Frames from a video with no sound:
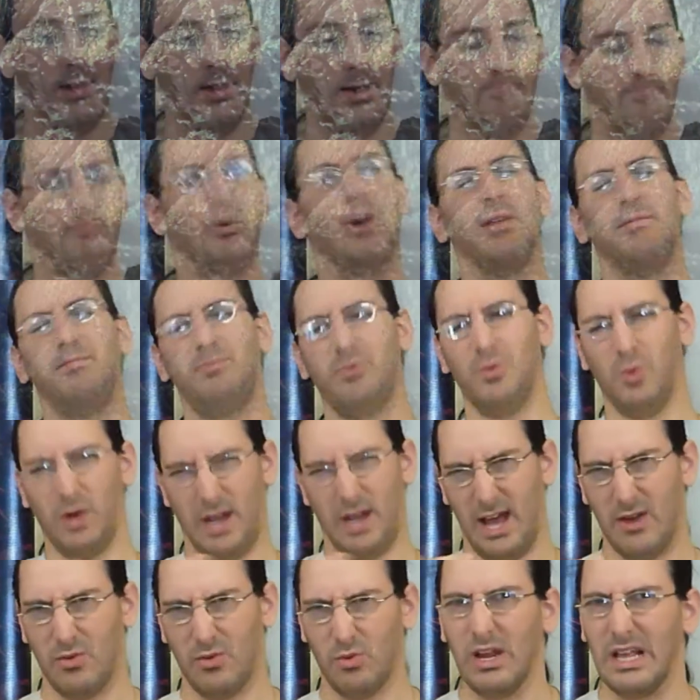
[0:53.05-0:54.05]
But what
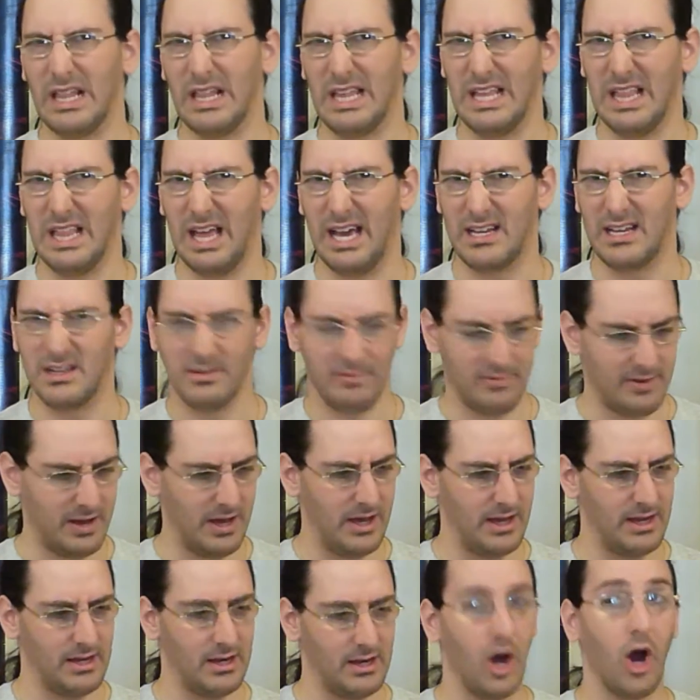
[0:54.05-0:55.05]
I'd really like to
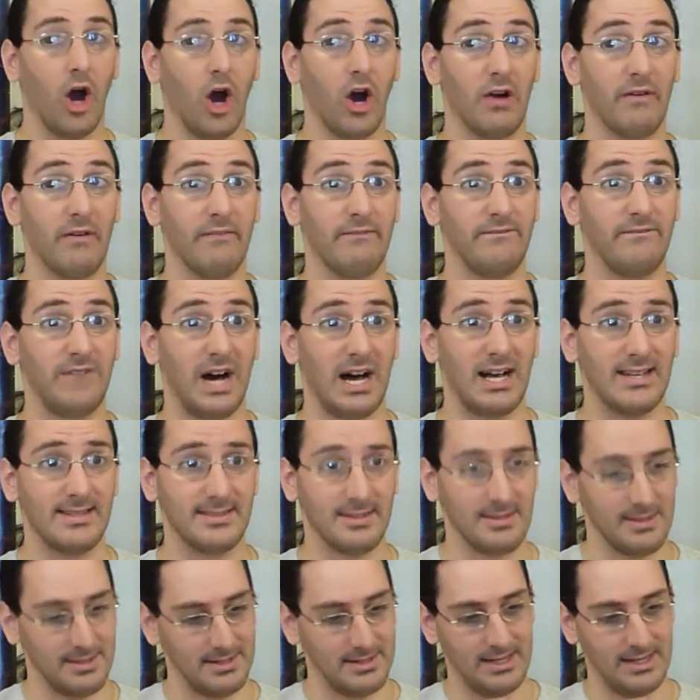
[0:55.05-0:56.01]
find are fossils,